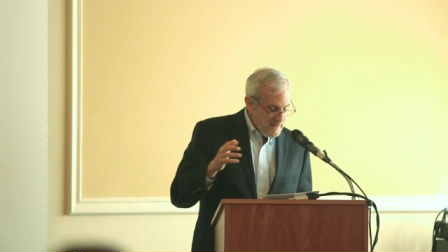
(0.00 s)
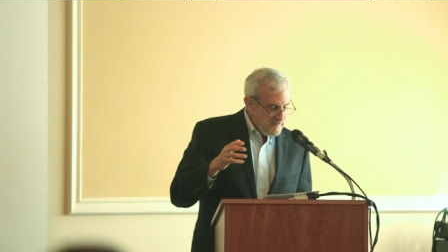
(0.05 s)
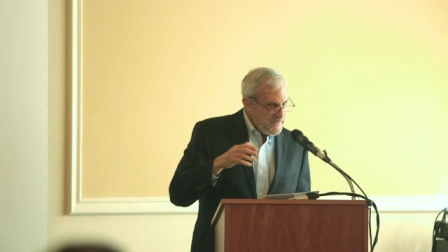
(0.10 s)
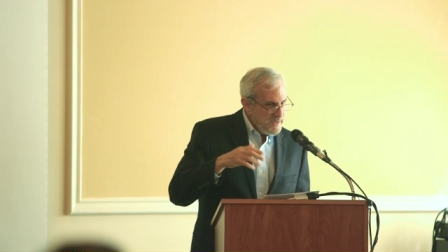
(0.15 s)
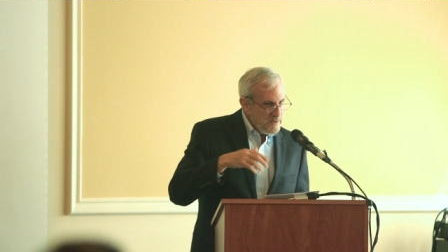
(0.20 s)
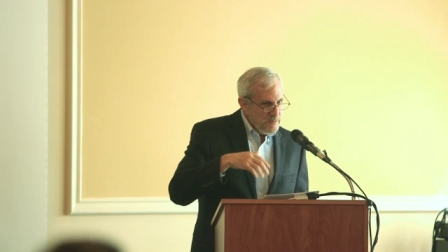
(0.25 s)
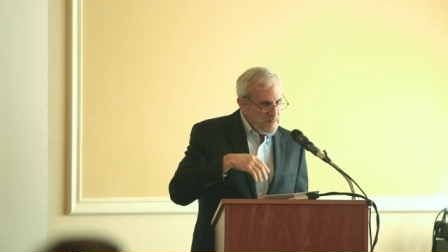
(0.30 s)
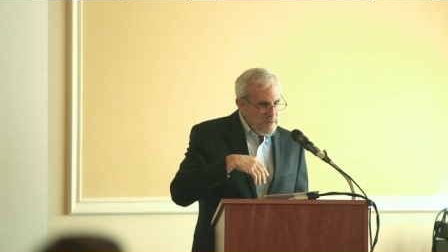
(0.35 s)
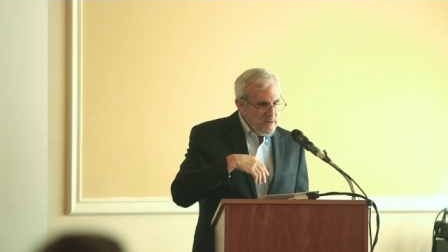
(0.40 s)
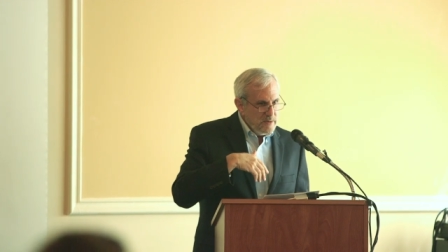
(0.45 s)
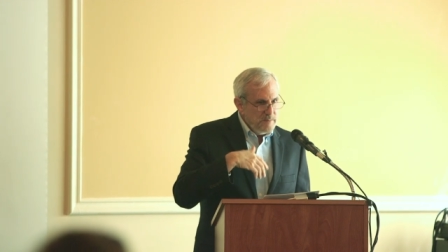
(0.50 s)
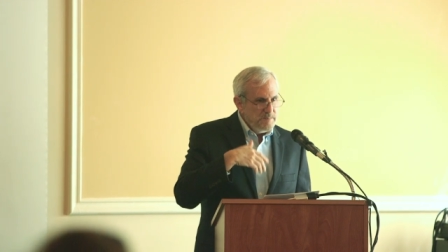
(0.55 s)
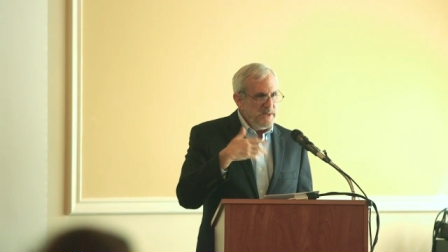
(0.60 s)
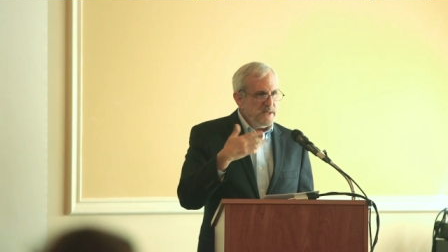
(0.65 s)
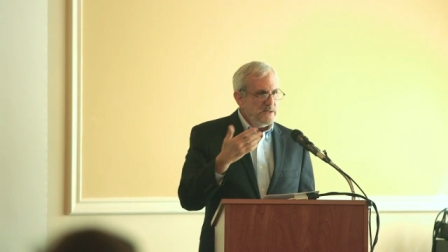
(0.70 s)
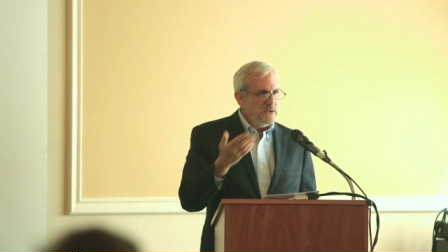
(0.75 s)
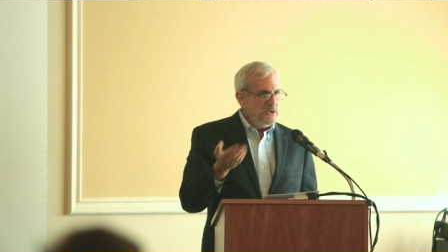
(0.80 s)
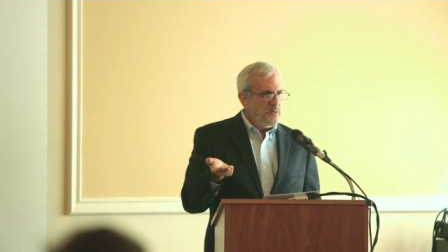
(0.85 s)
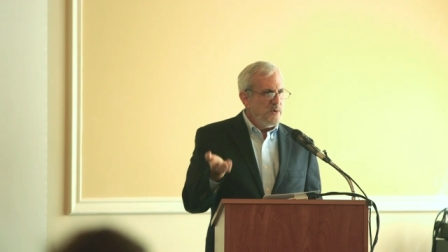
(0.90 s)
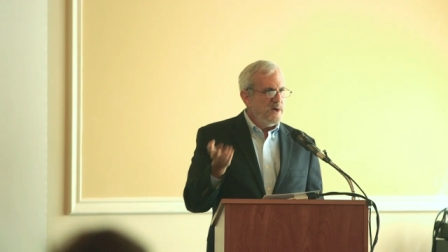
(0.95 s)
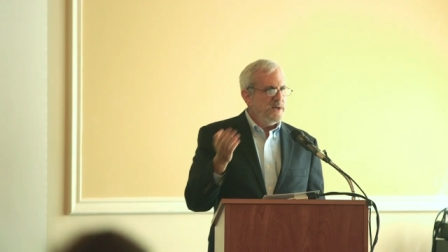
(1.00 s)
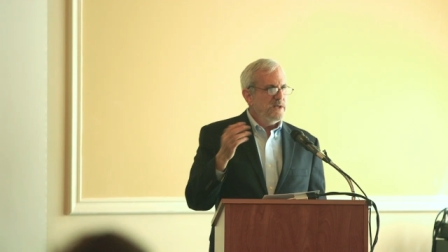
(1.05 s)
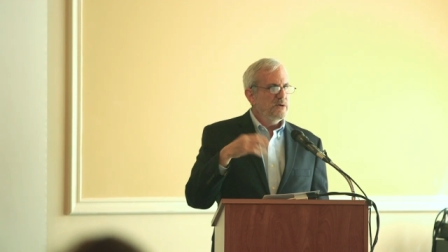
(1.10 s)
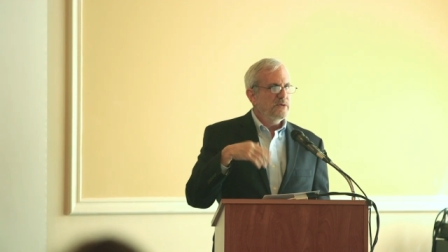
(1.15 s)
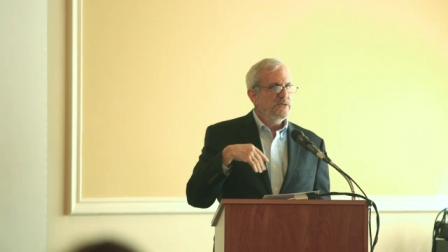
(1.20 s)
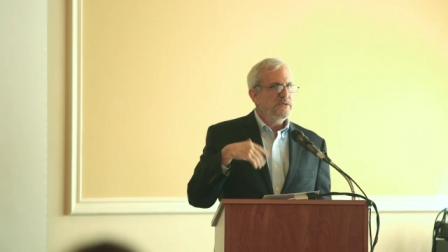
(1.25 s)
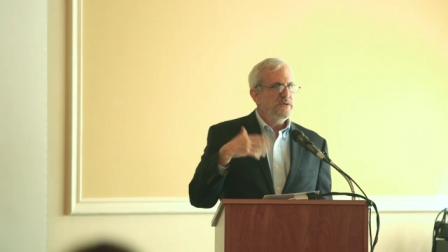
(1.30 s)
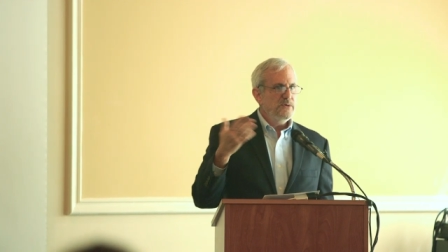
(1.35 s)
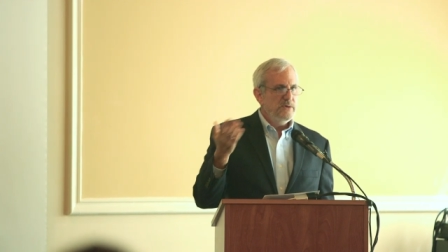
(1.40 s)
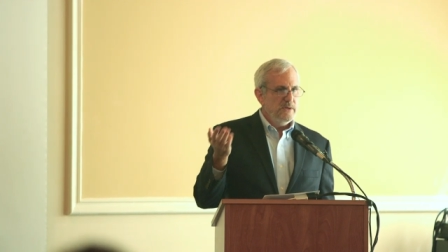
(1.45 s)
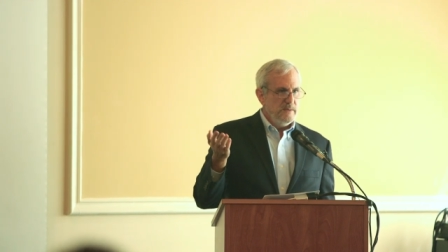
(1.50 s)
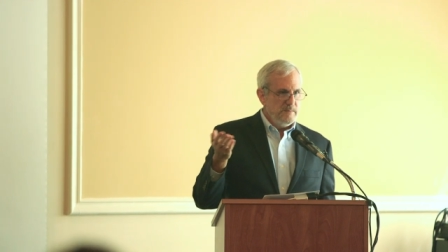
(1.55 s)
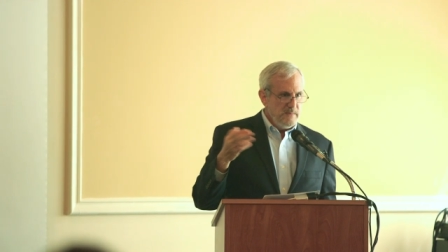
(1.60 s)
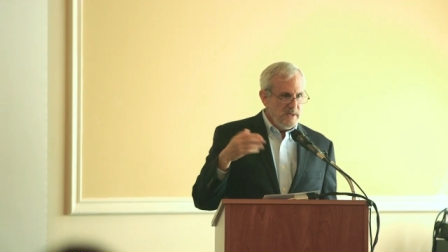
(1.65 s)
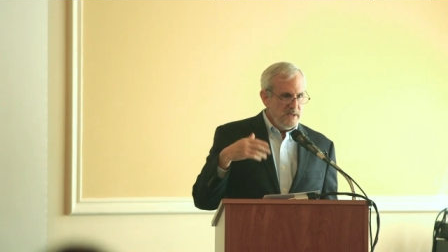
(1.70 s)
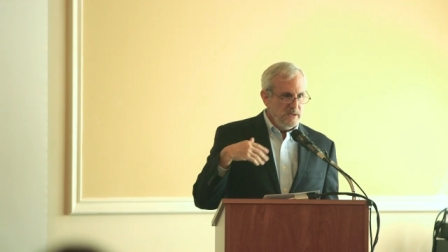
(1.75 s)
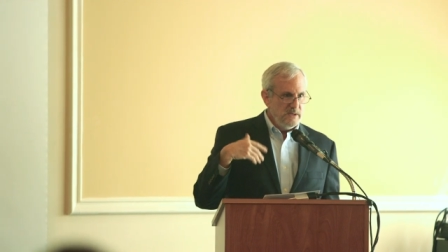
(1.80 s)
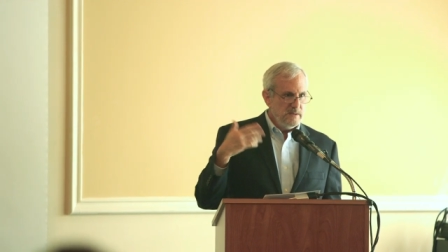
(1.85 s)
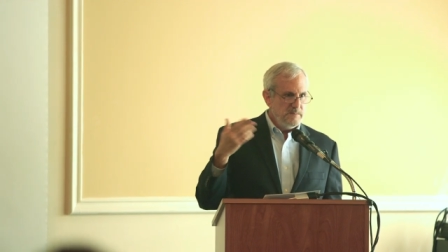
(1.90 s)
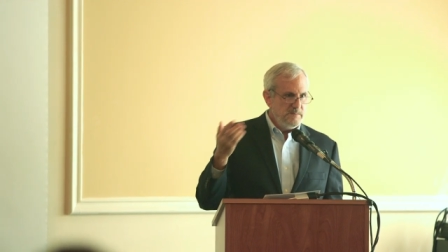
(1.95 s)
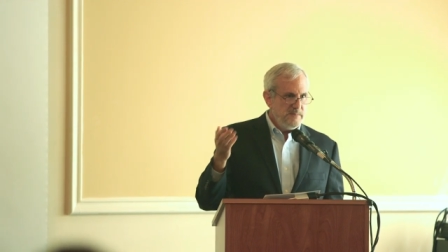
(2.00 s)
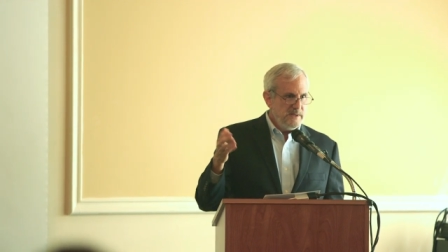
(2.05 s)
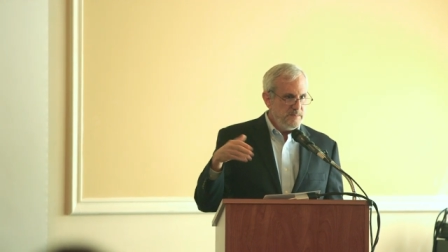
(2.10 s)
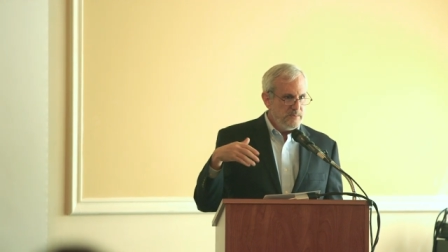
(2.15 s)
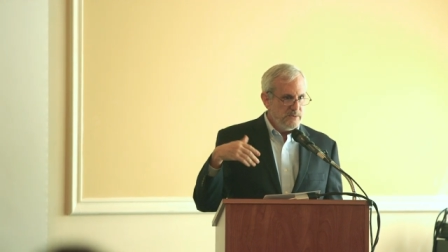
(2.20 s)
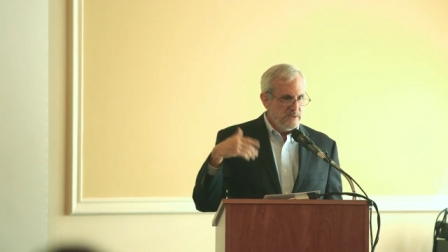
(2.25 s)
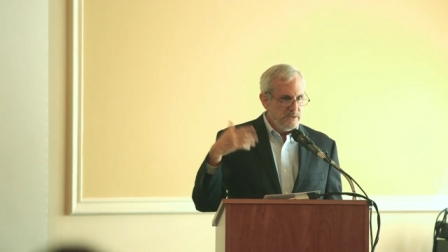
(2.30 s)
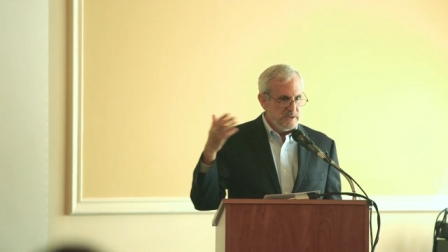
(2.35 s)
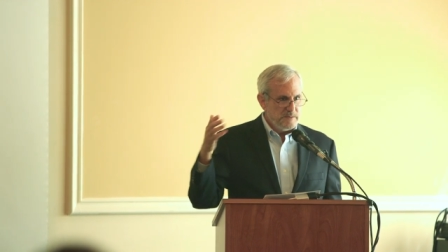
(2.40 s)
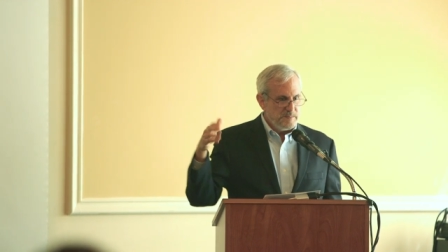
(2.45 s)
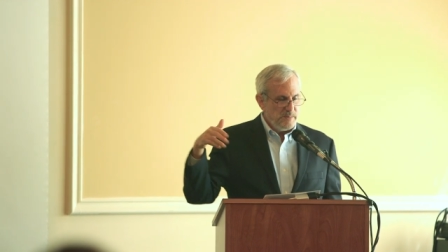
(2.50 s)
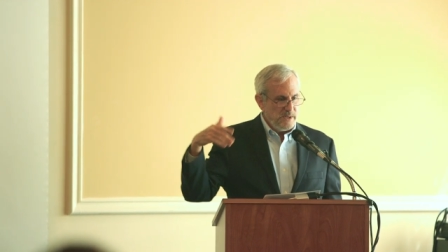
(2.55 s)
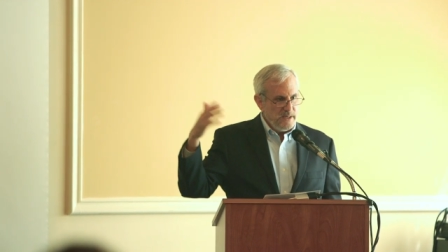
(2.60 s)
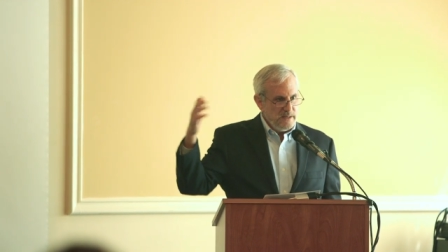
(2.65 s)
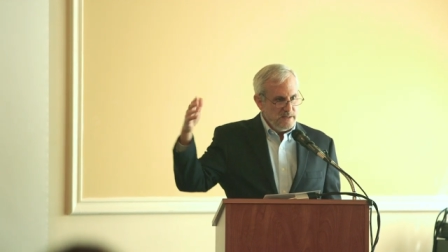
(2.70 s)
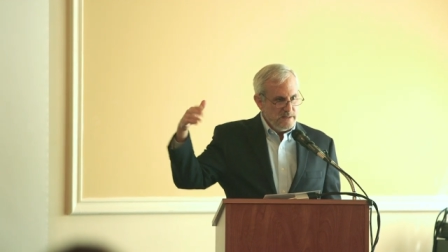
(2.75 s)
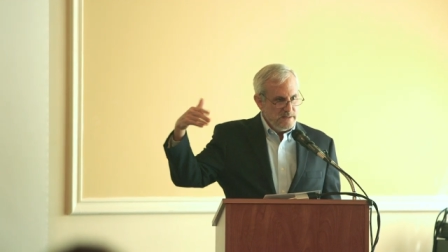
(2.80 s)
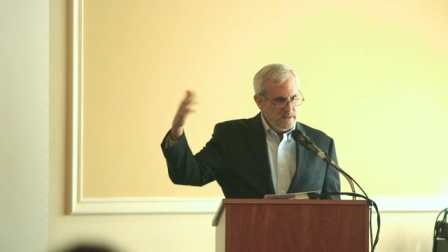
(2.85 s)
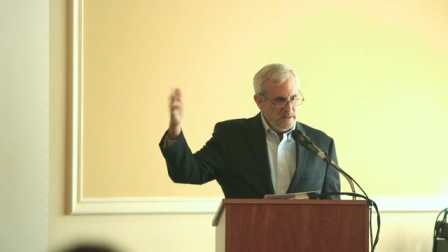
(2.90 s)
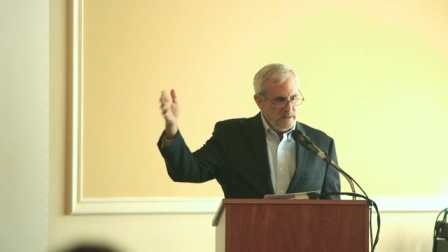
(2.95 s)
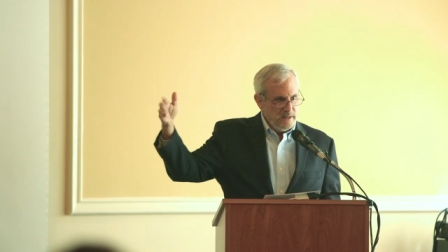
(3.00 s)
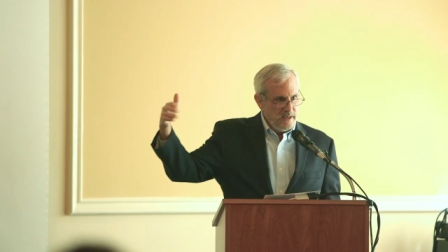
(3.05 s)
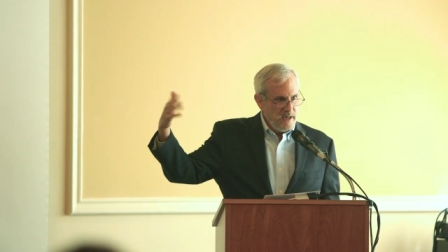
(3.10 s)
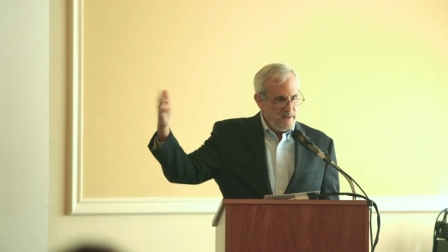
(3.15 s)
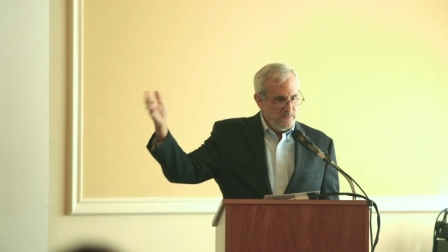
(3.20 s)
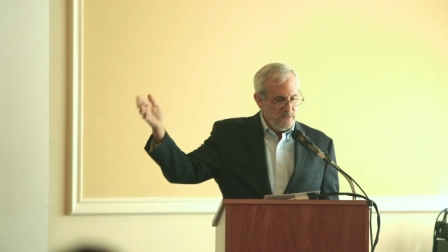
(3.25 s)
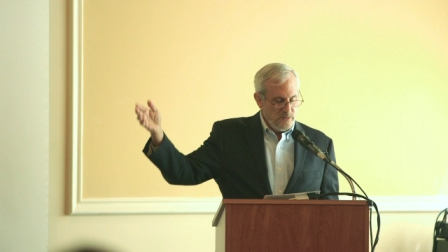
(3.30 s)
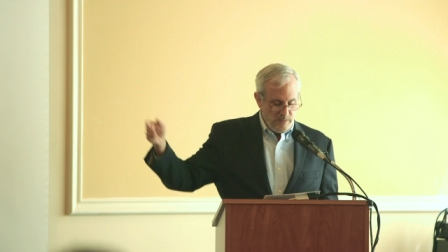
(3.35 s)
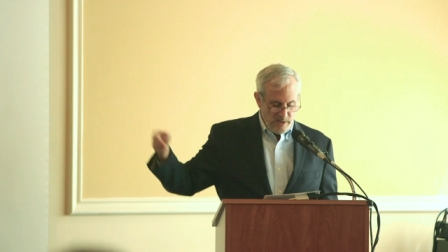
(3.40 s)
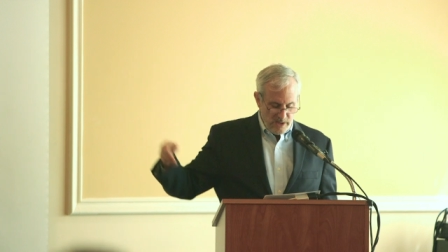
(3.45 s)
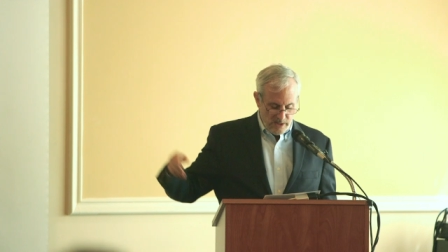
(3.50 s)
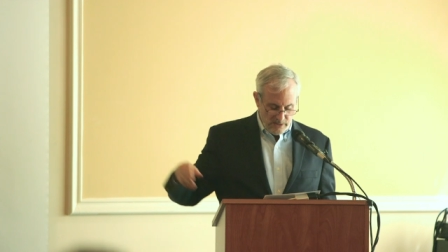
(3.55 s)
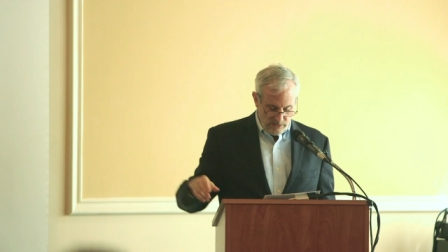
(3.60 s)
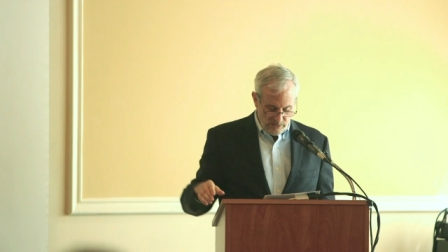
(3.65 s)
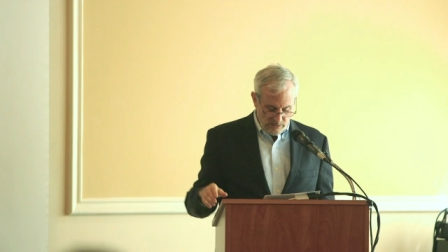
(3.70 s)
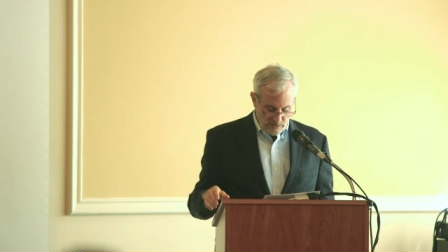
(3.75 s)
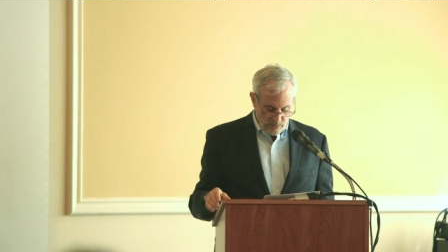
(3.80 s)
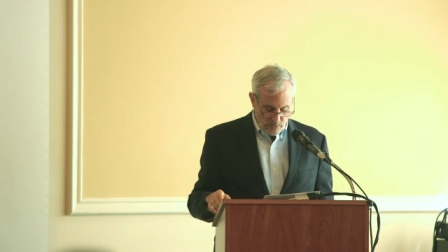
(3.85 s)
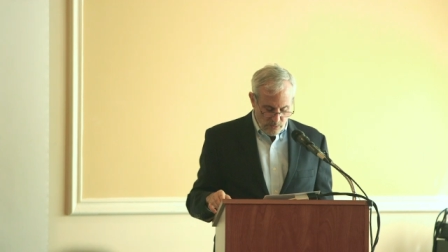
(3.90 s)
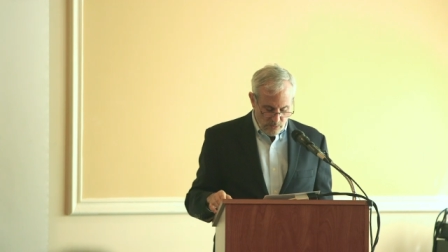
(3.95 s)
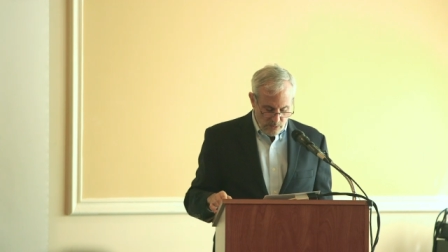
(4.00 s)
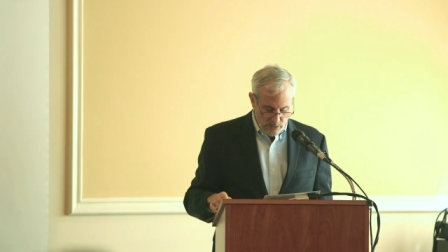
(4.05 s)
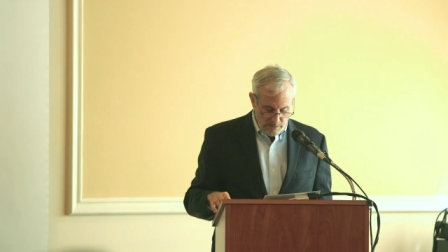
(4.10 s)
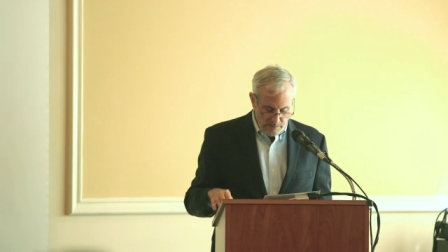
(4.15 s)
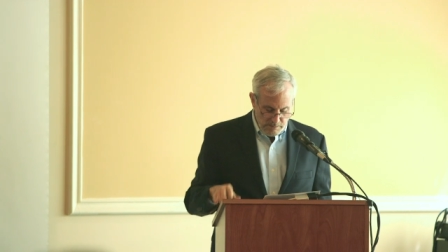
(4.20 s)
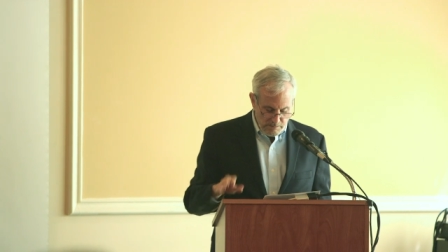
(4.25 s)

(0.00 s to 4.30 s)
there, there'd been twenty or thirty million people displaced in the aftermath of the war.